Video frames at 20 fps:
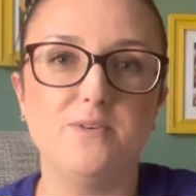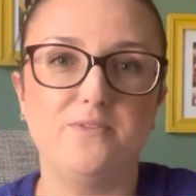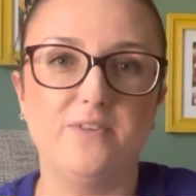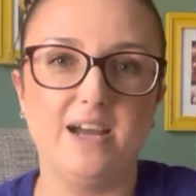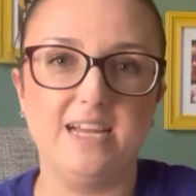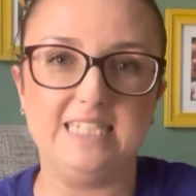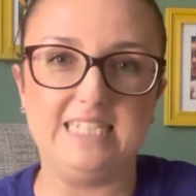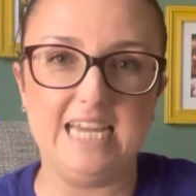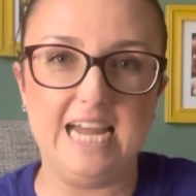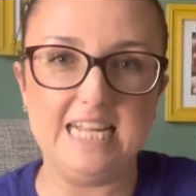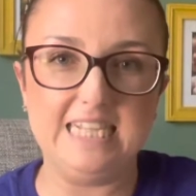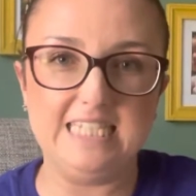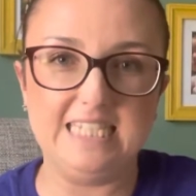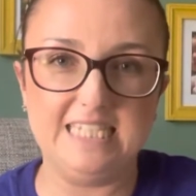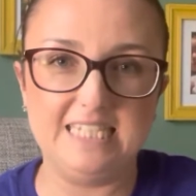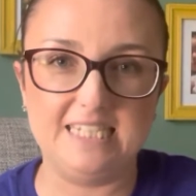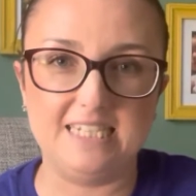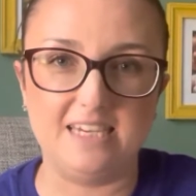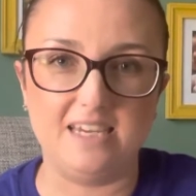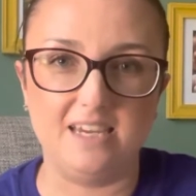
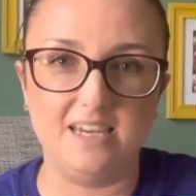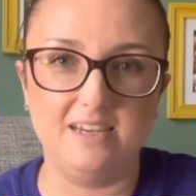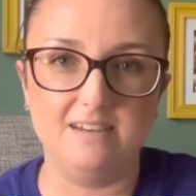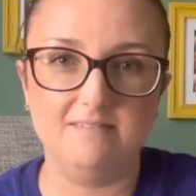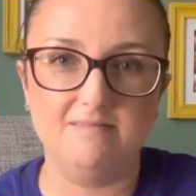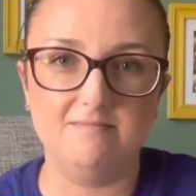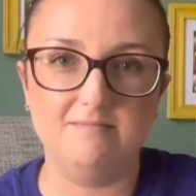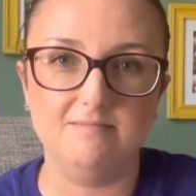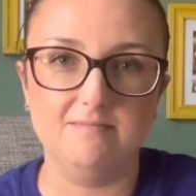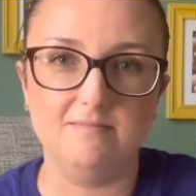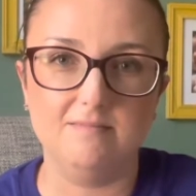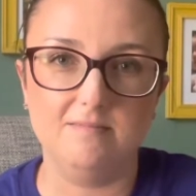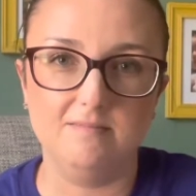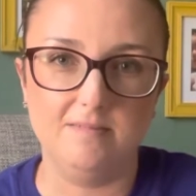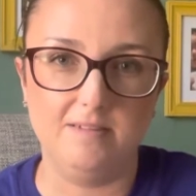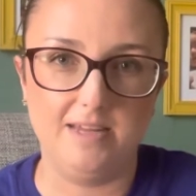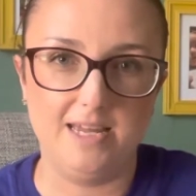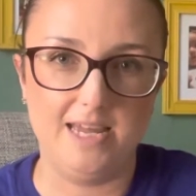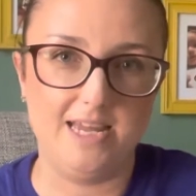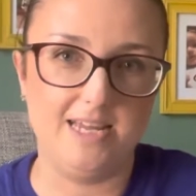identity
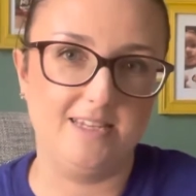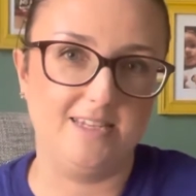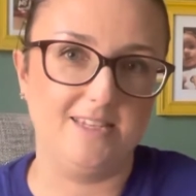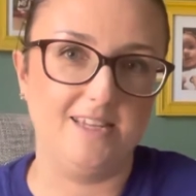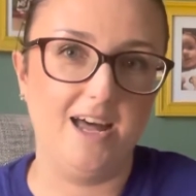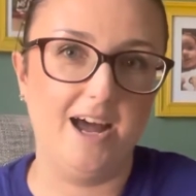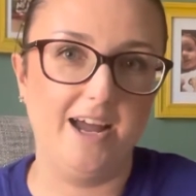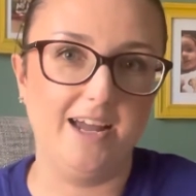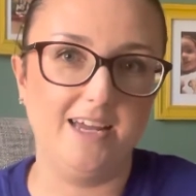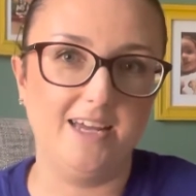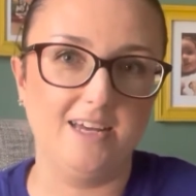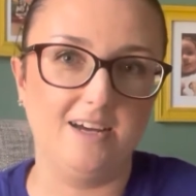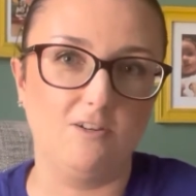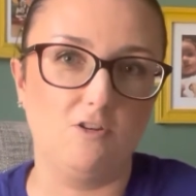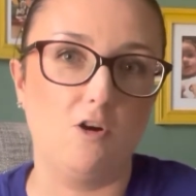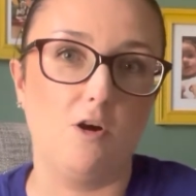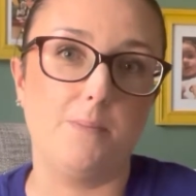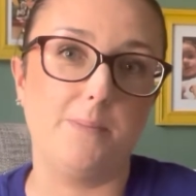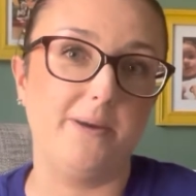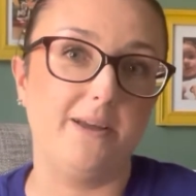is like a
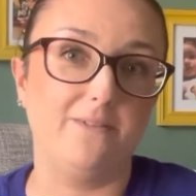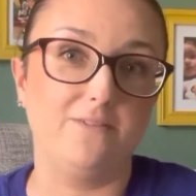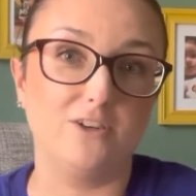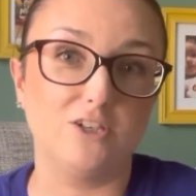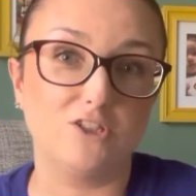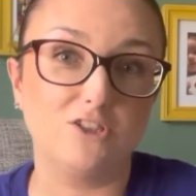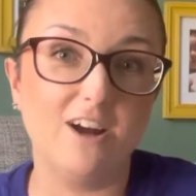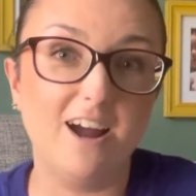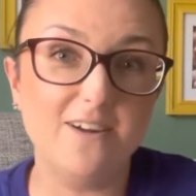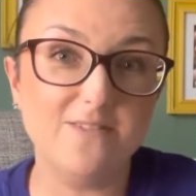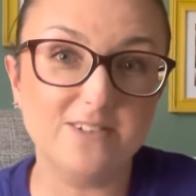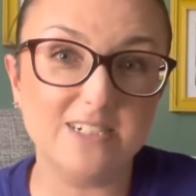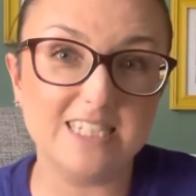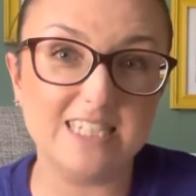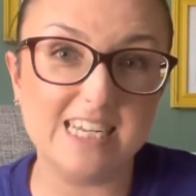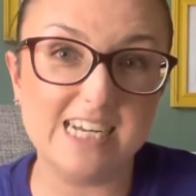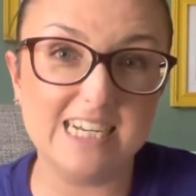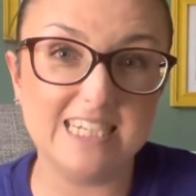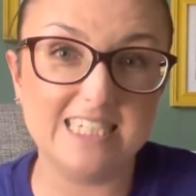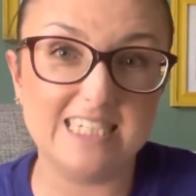copy of your driver's
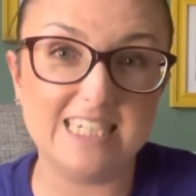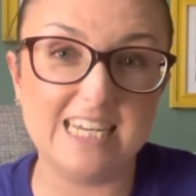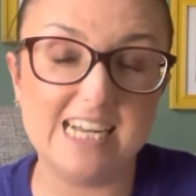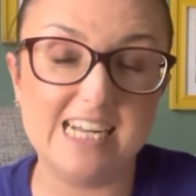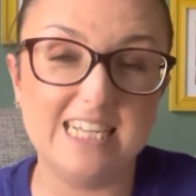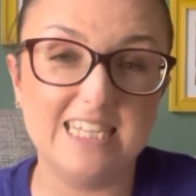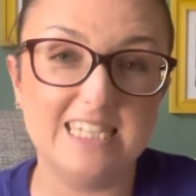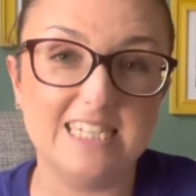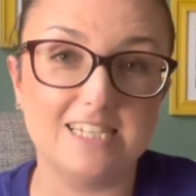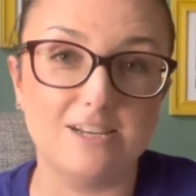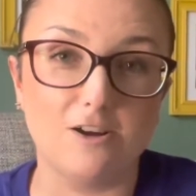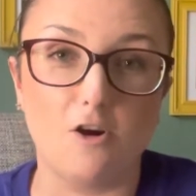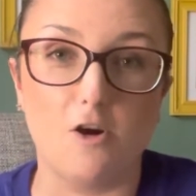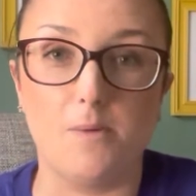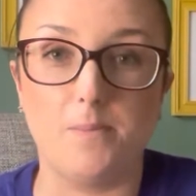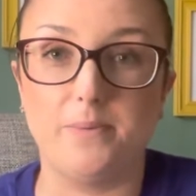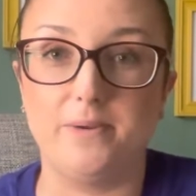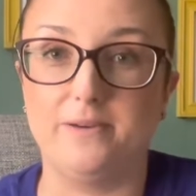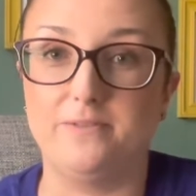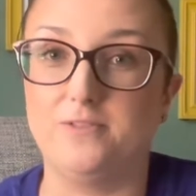license, a
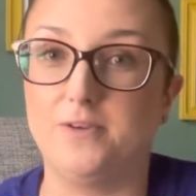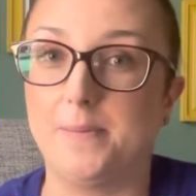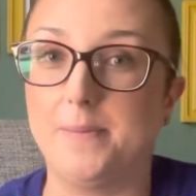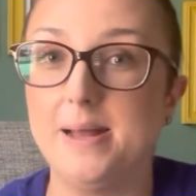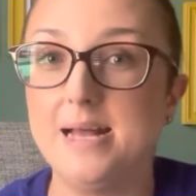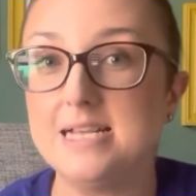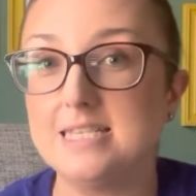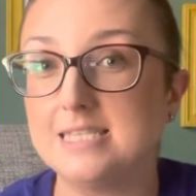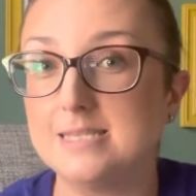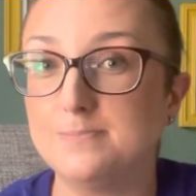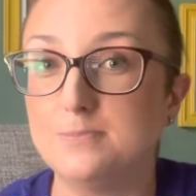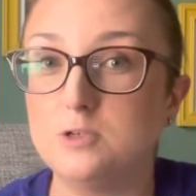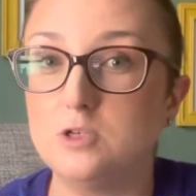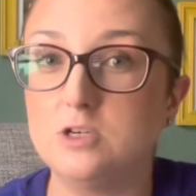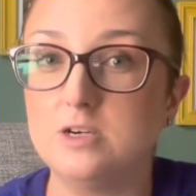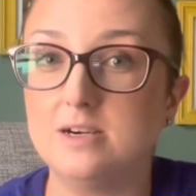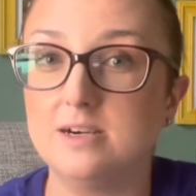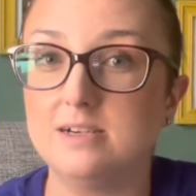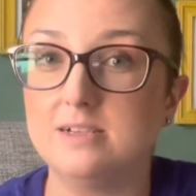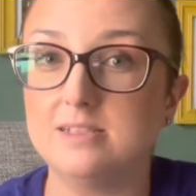copy of your
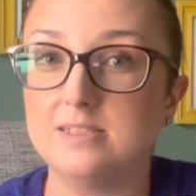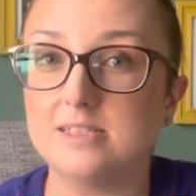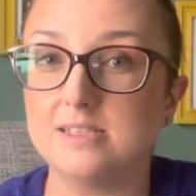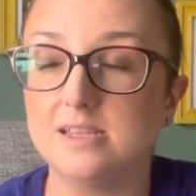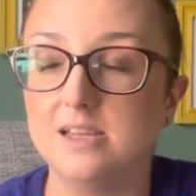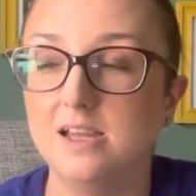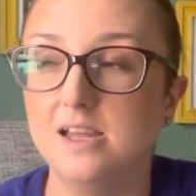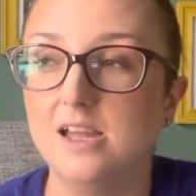passport.